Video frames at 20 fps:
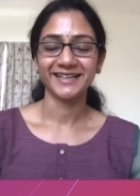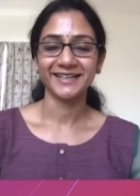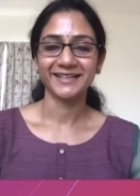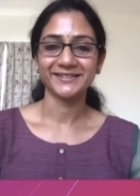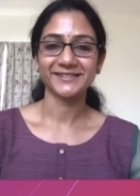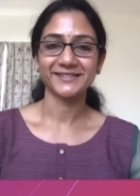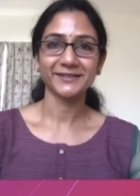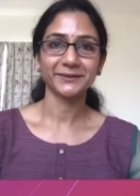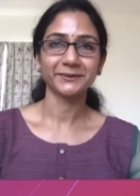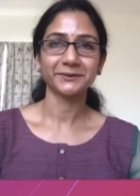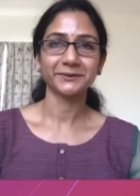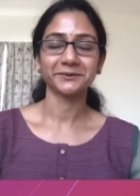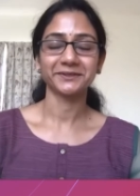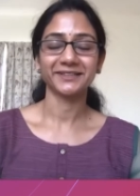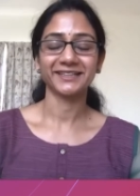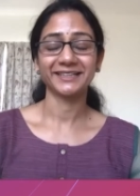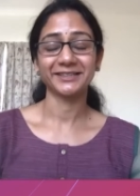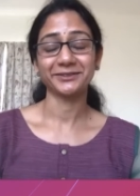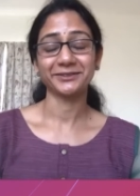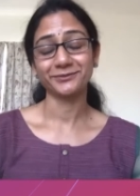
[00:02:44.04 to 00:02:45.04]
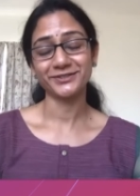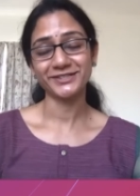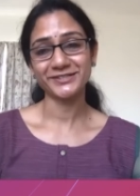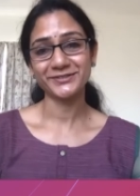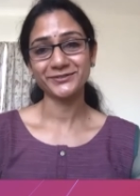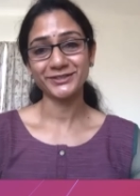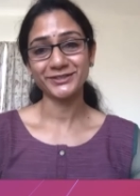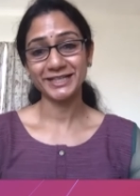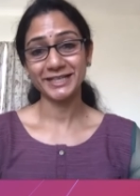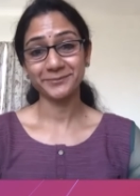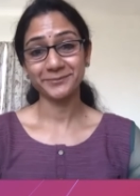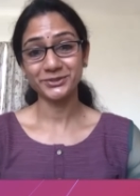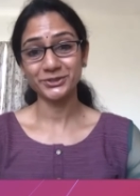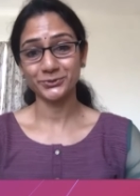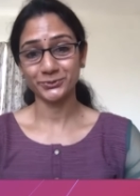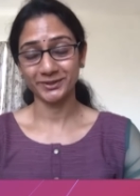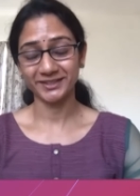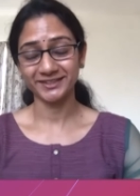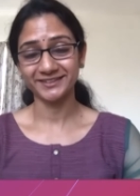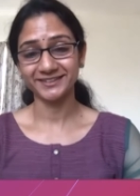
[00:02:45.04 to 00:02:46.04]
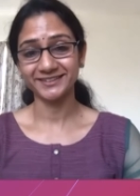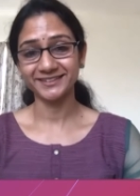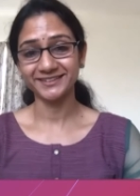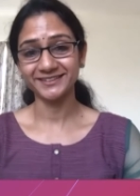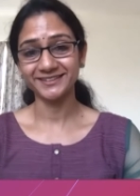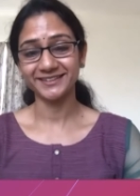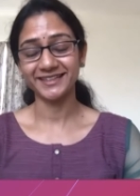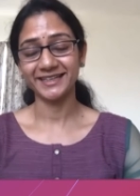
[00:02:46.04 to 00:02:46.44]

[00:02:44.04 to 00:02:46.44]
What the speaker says: So first of all, I'm Shweta.